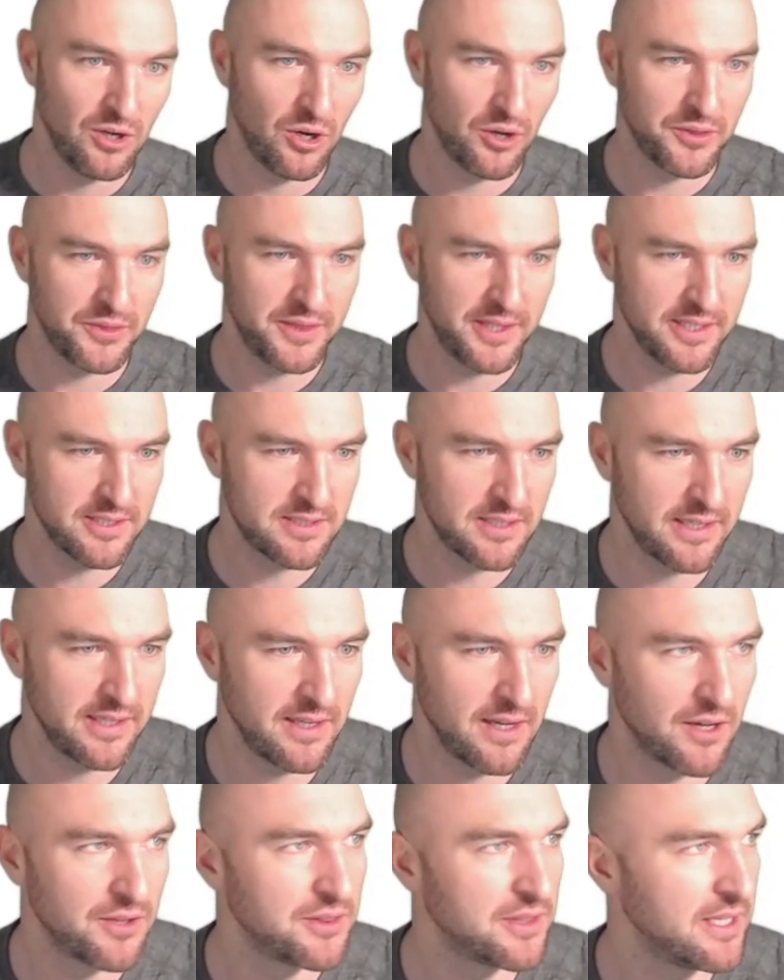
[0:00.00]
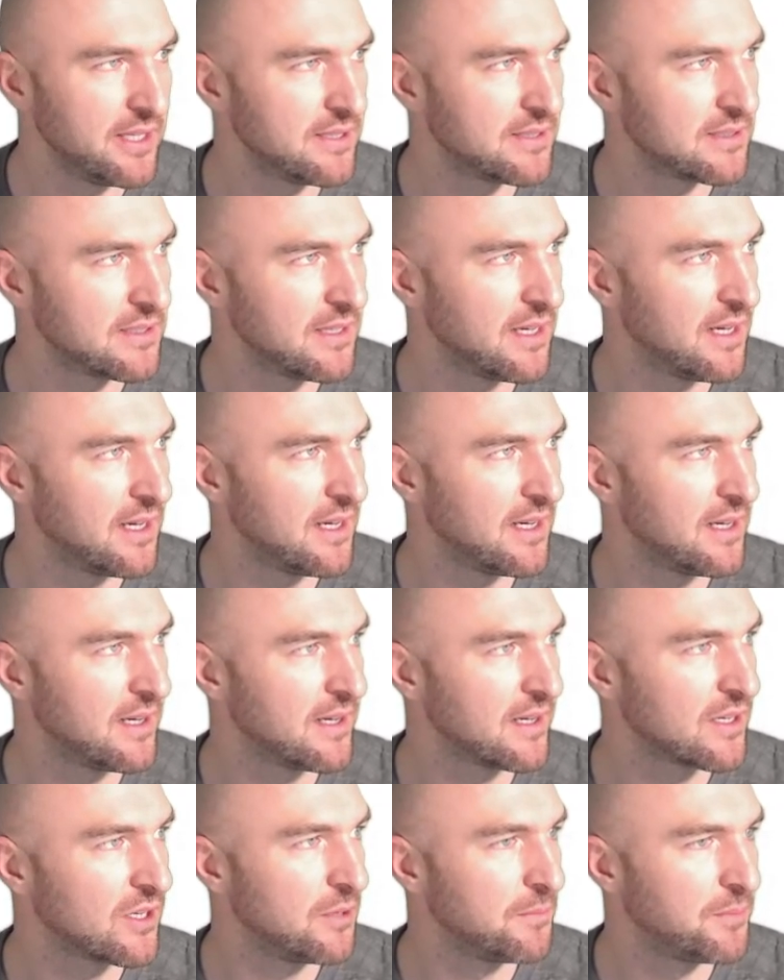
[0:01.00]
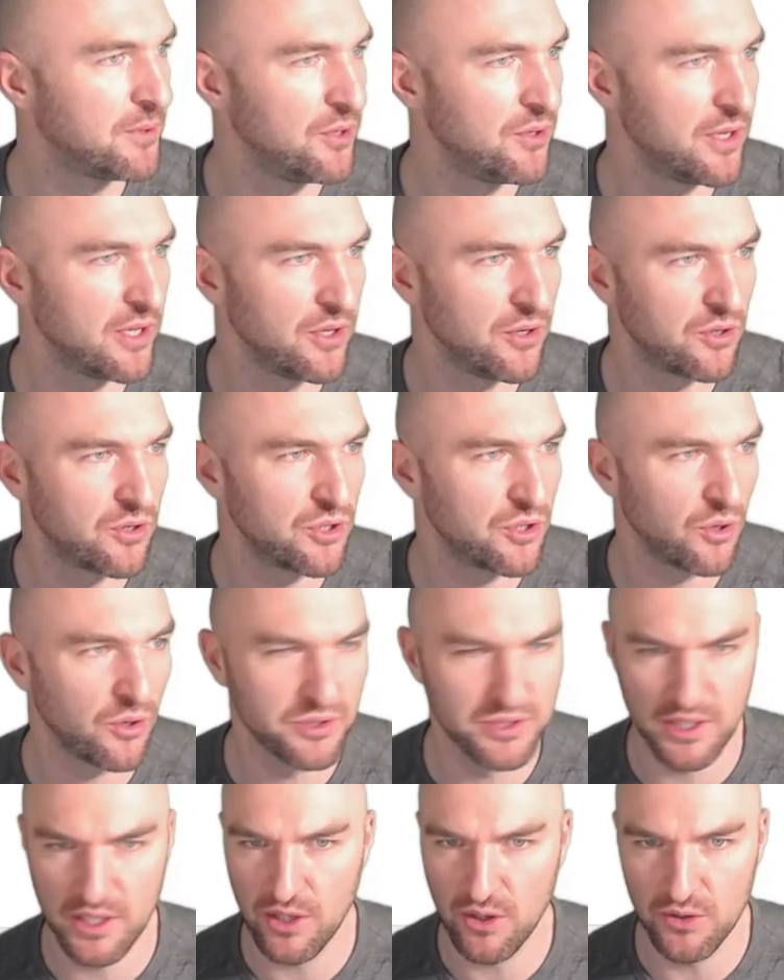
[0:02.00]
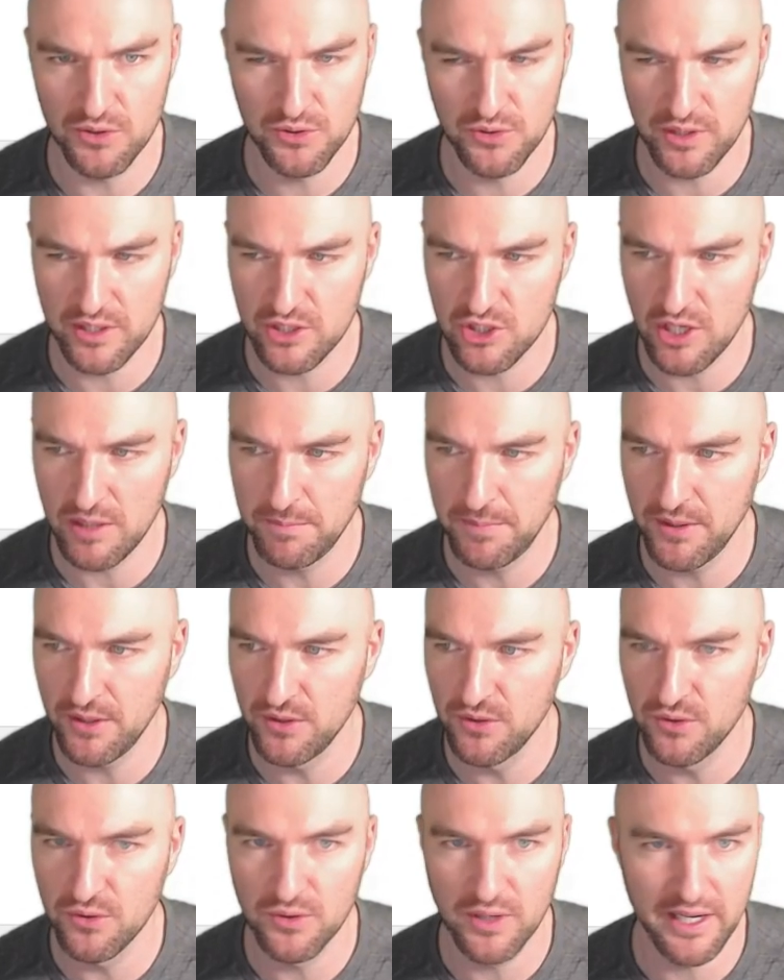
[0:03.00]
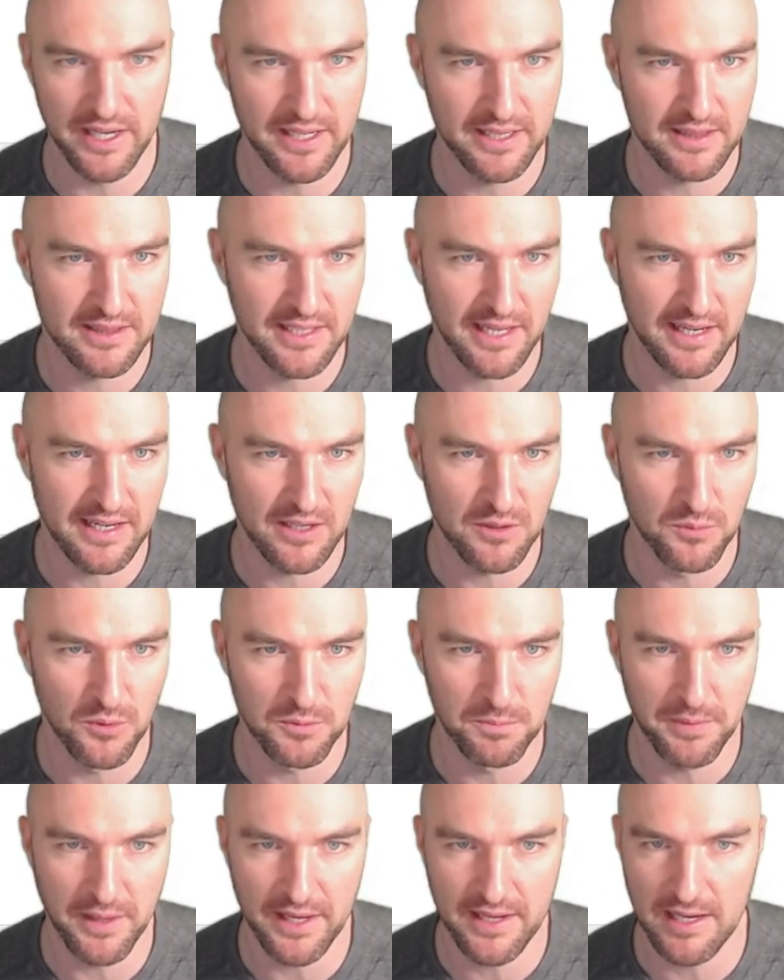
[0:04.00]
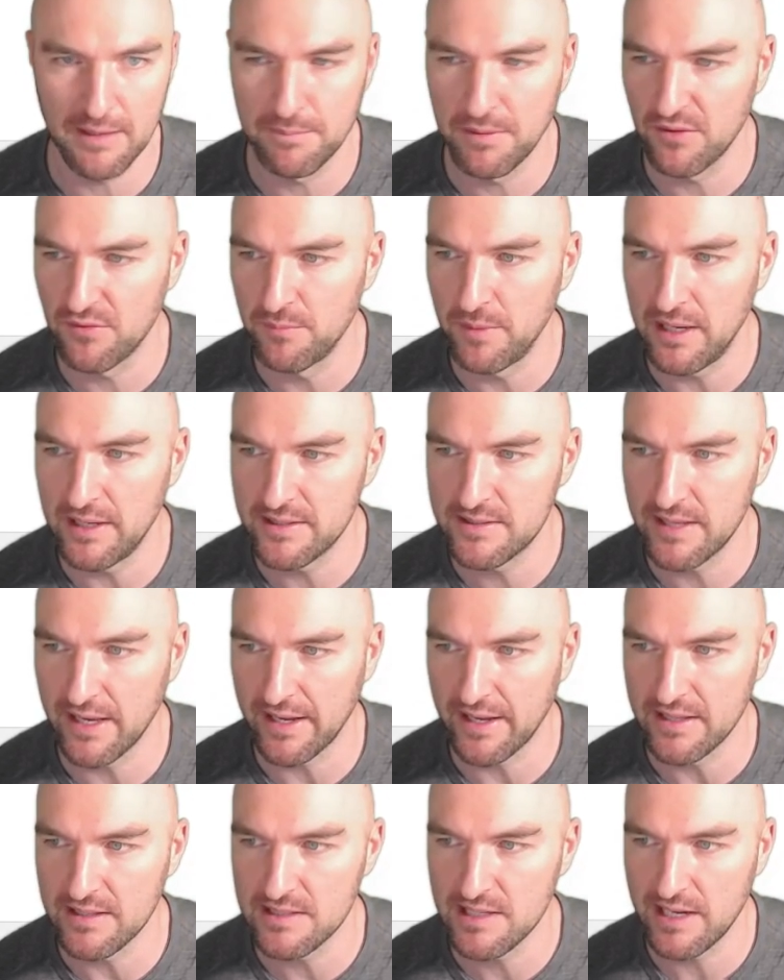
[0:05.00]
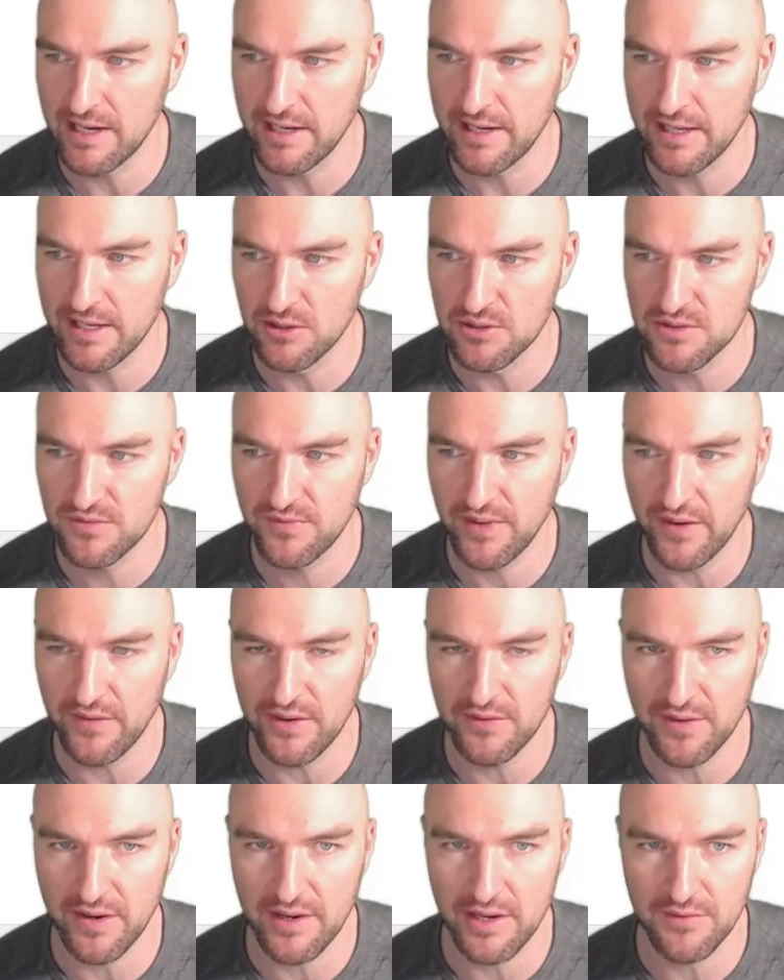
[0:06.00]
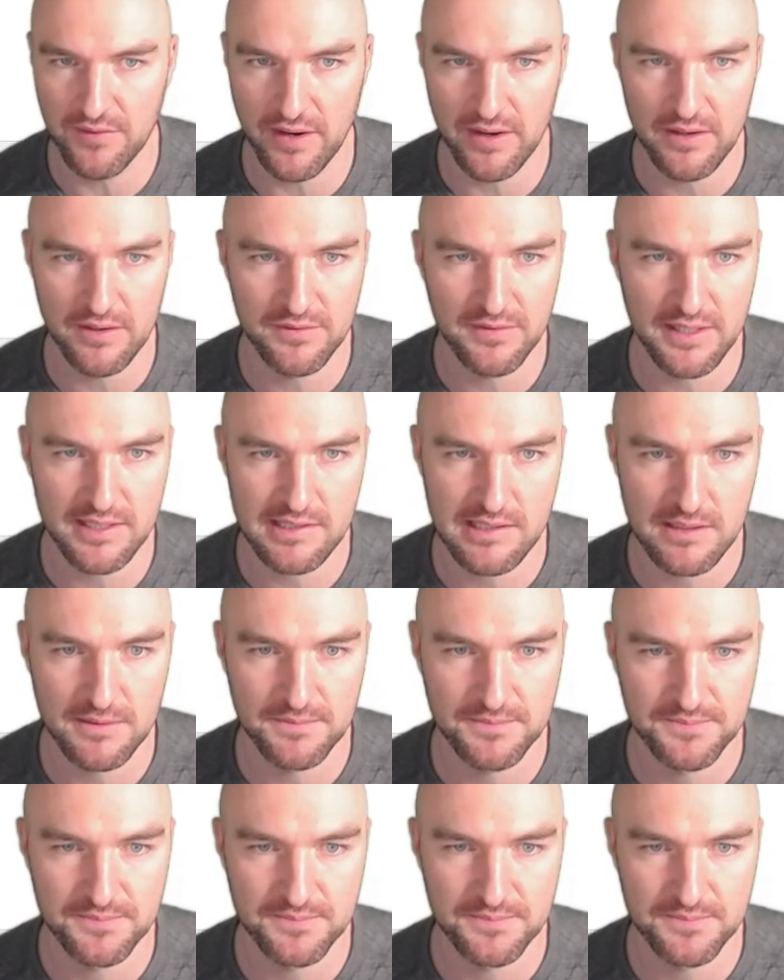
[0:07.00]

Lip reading: On this computer, you could also go onto the GPU, and then it would be a couple of milliseconds, and then it goes very, very, very fast.